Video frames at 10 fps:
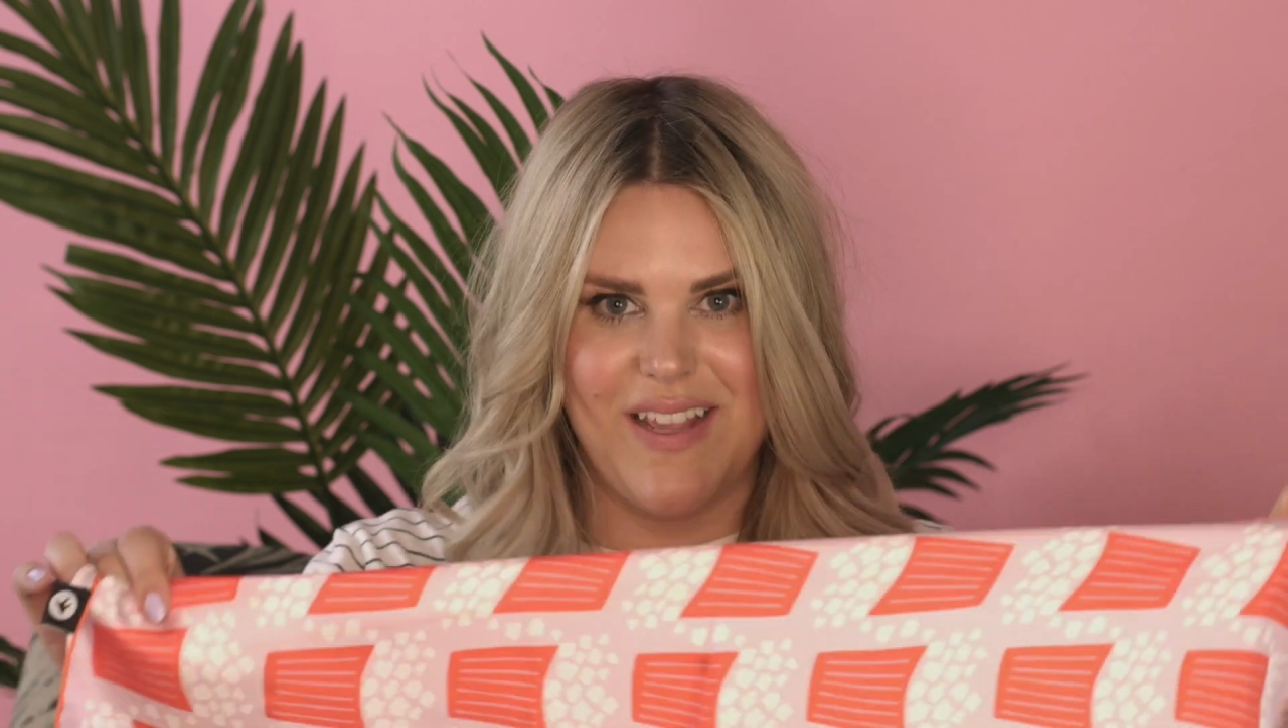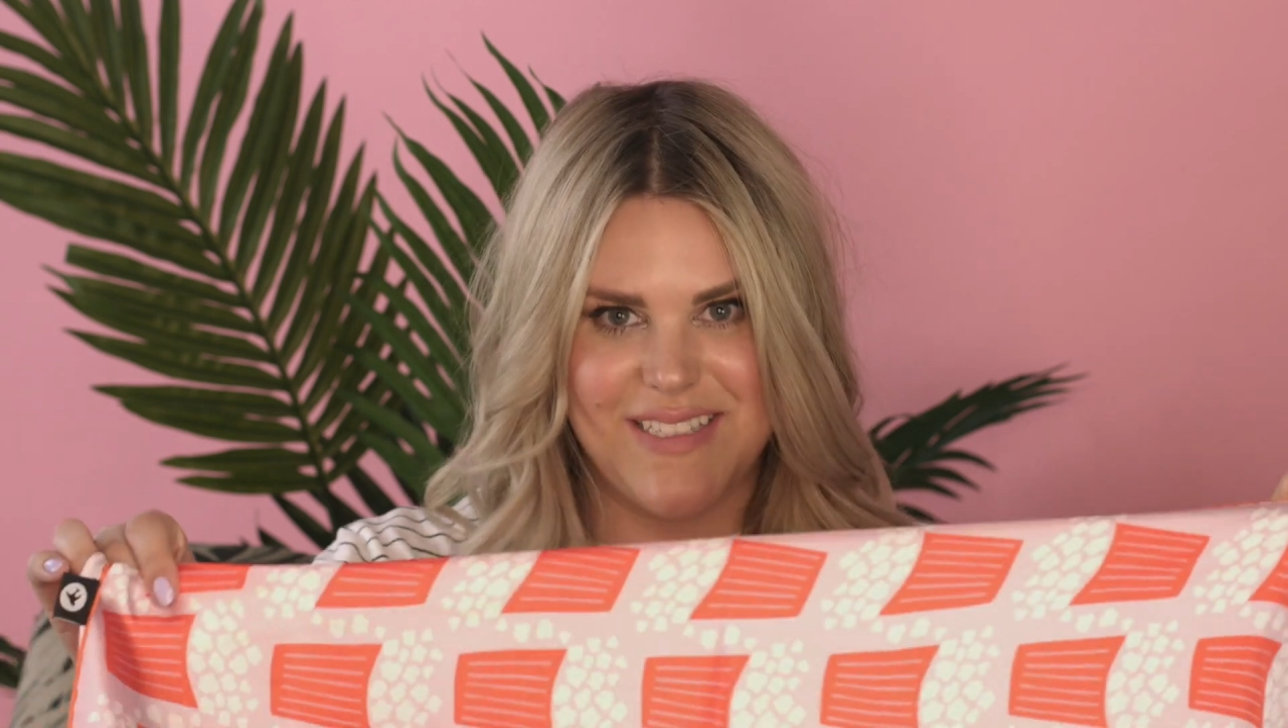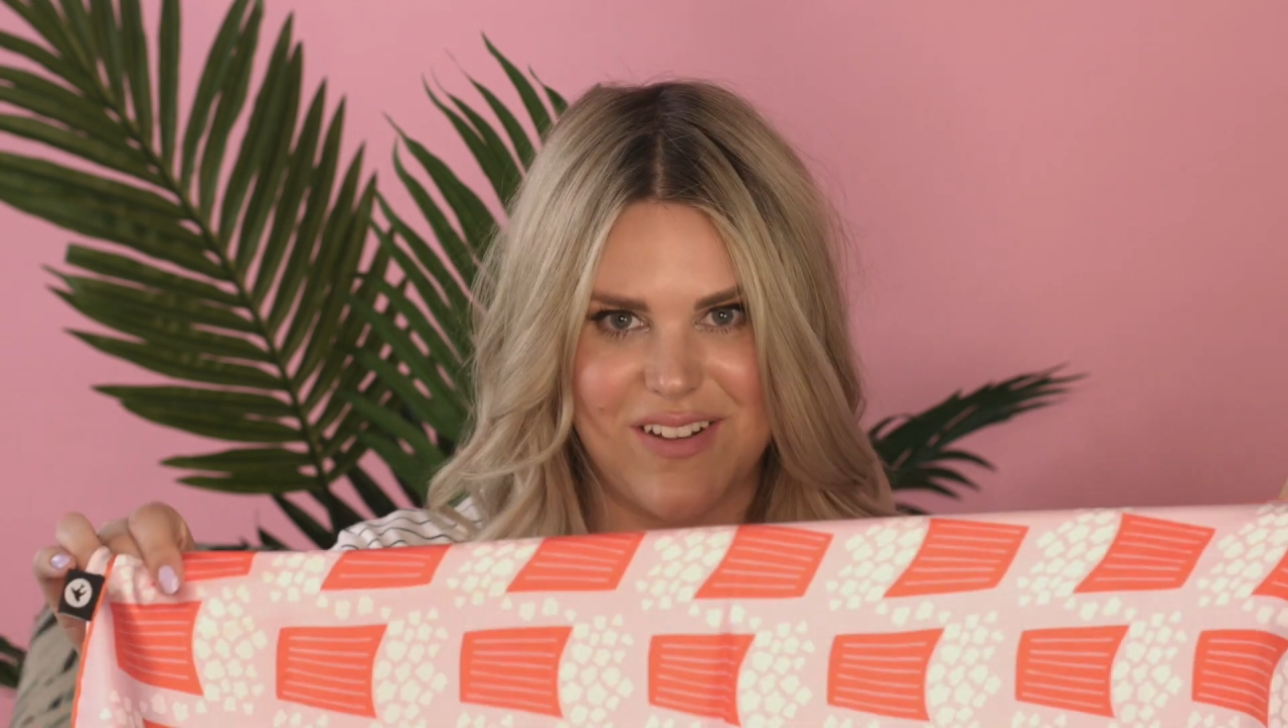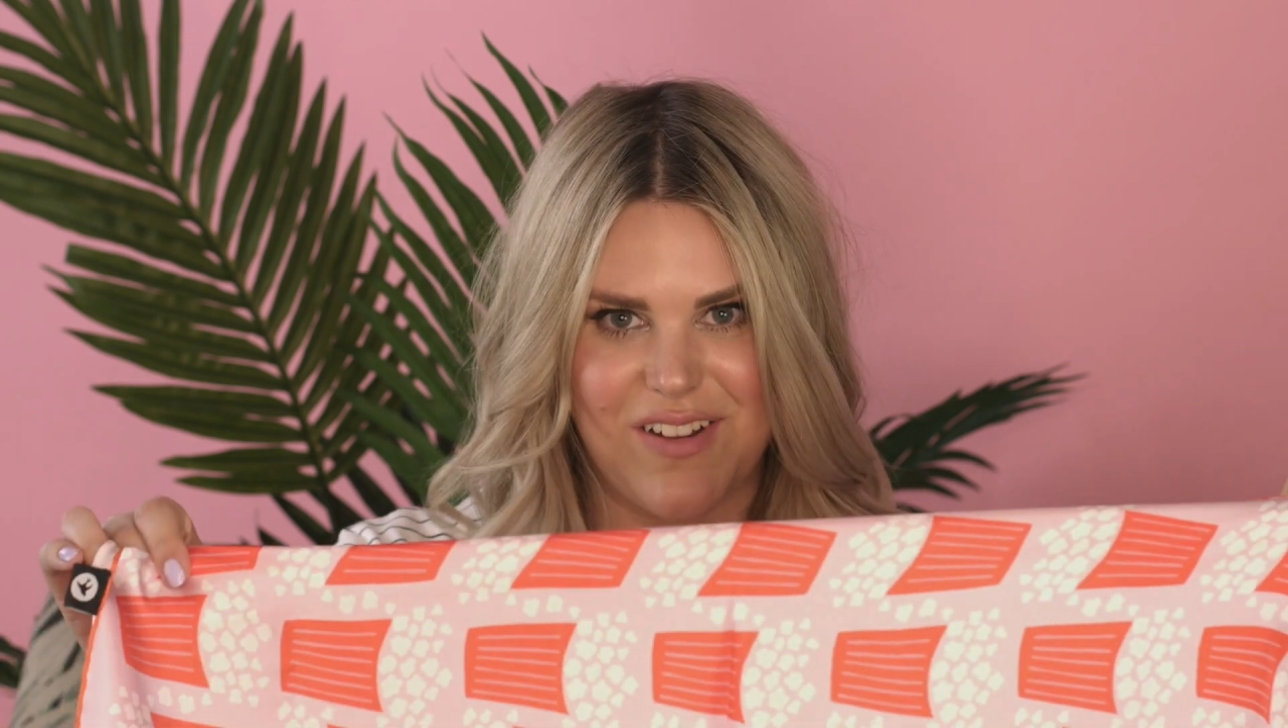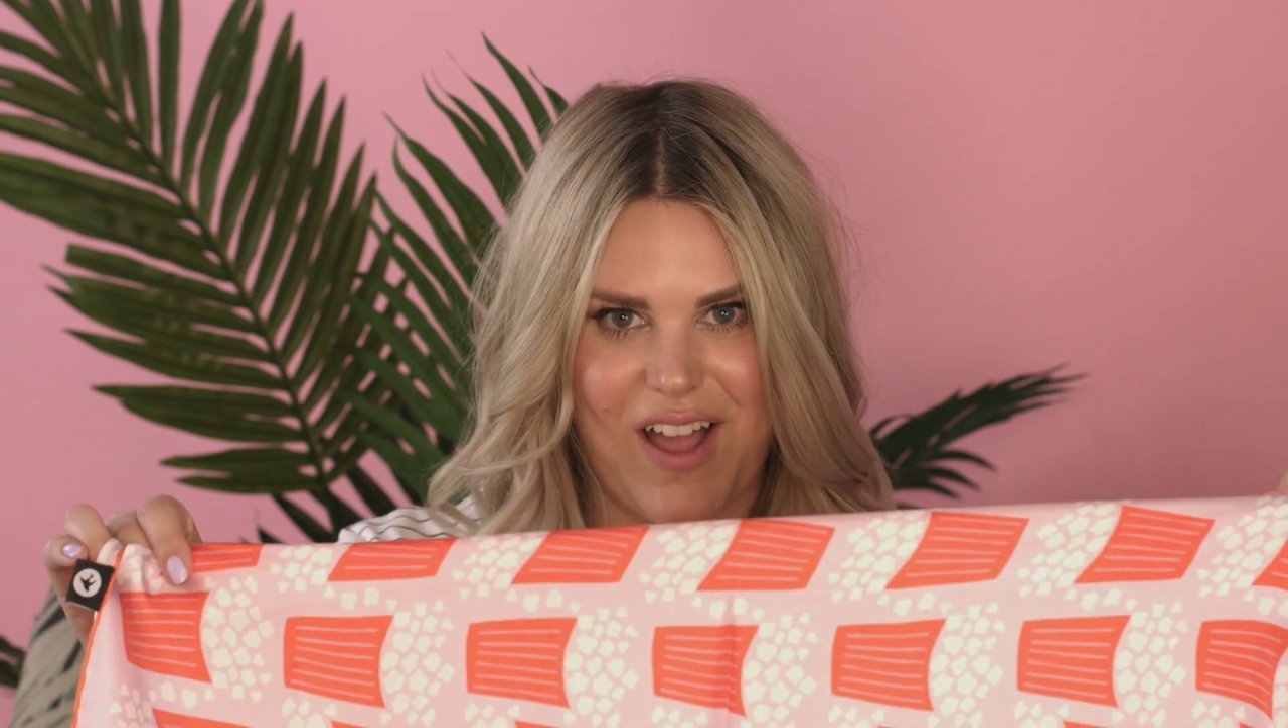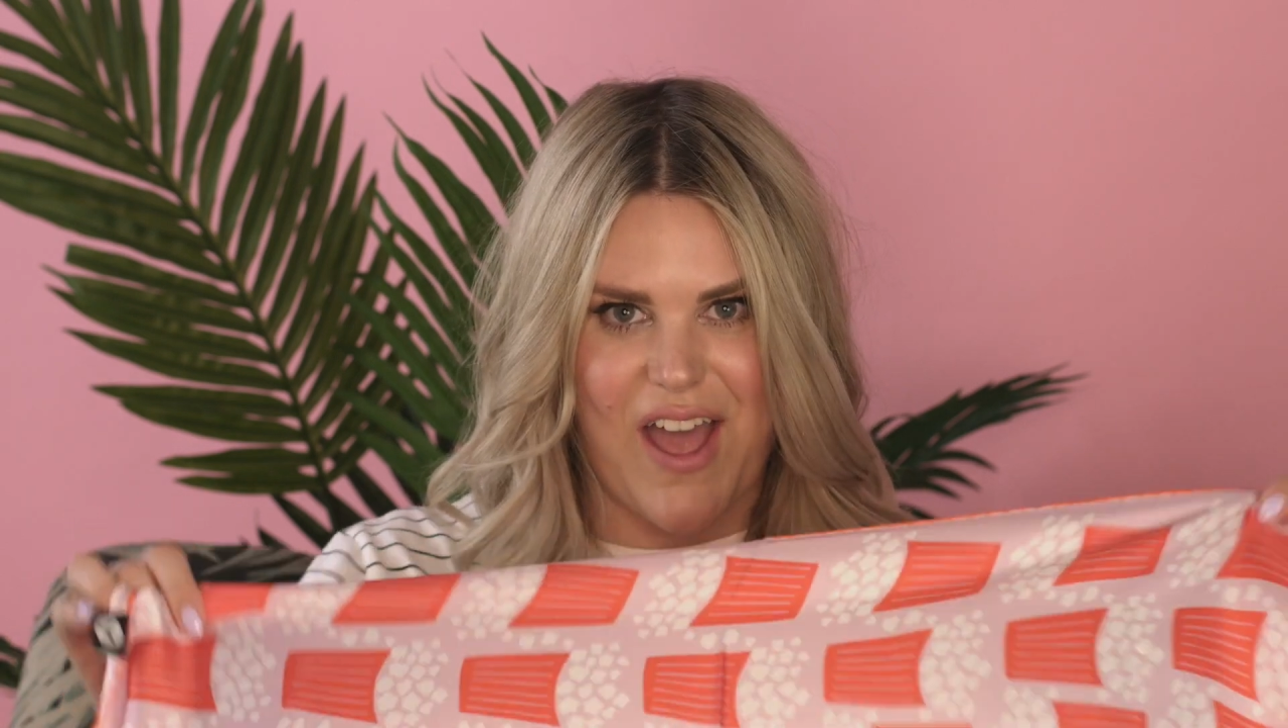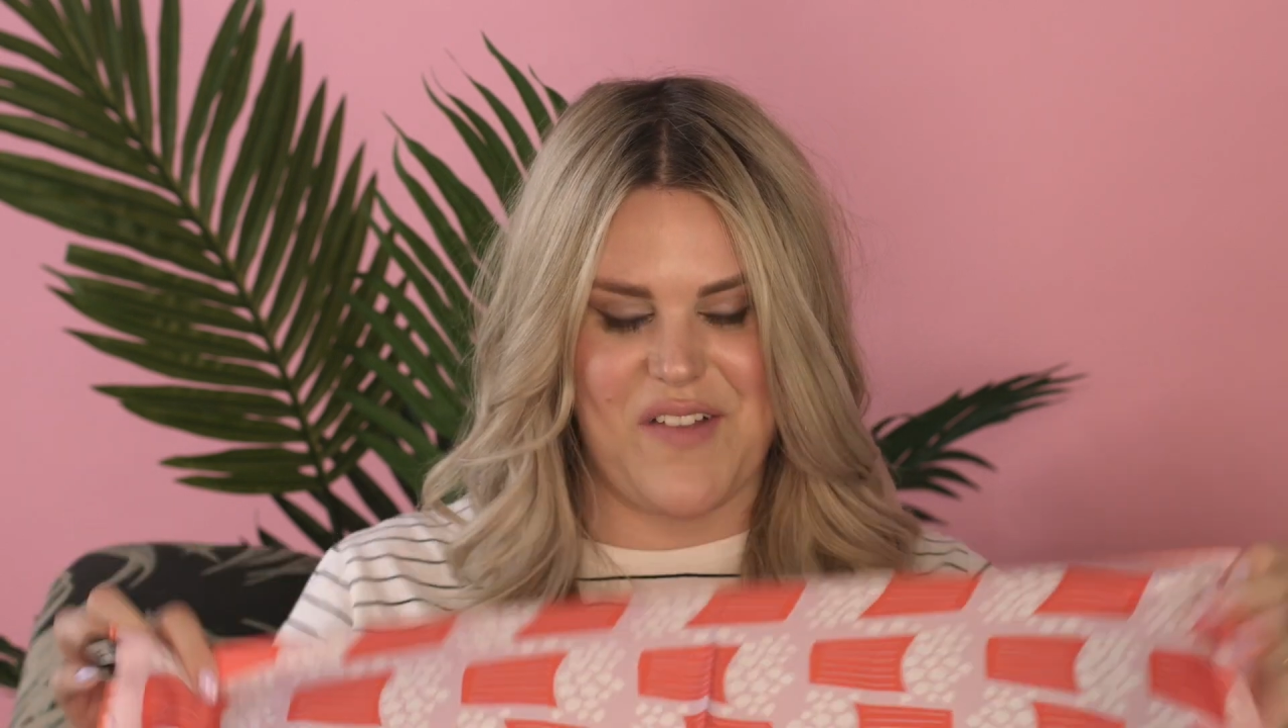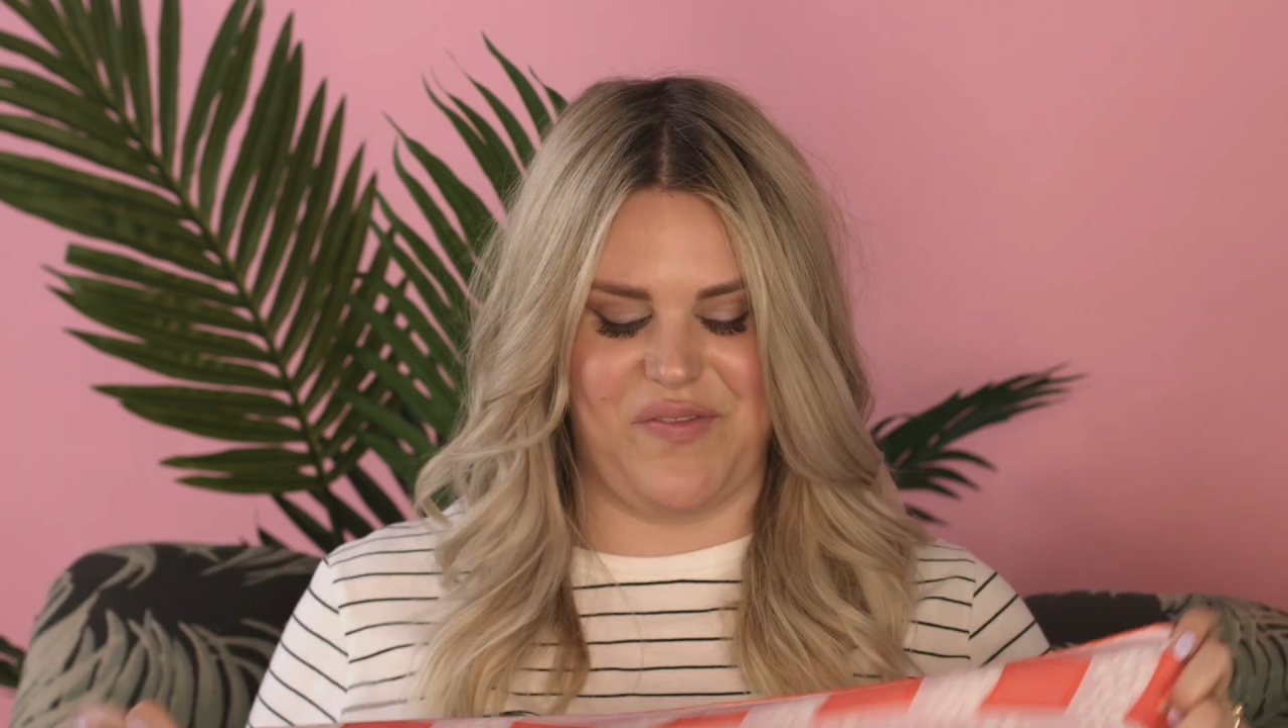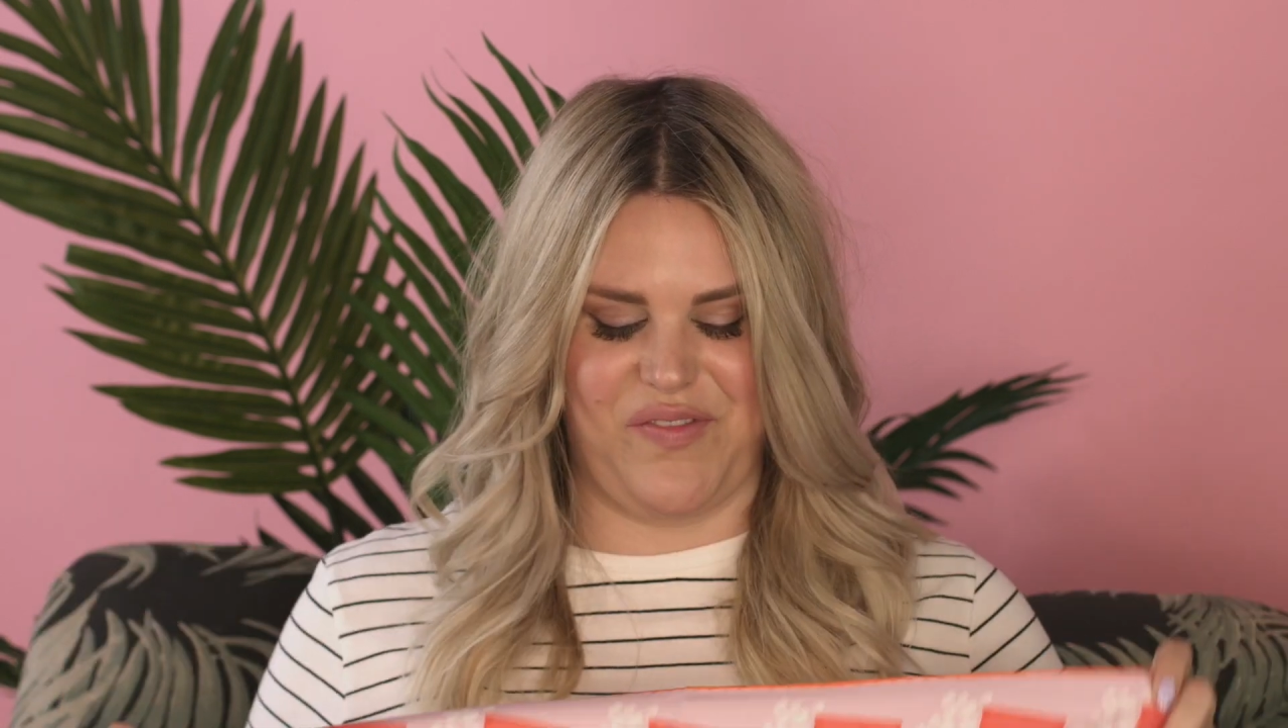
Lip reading: this little guy.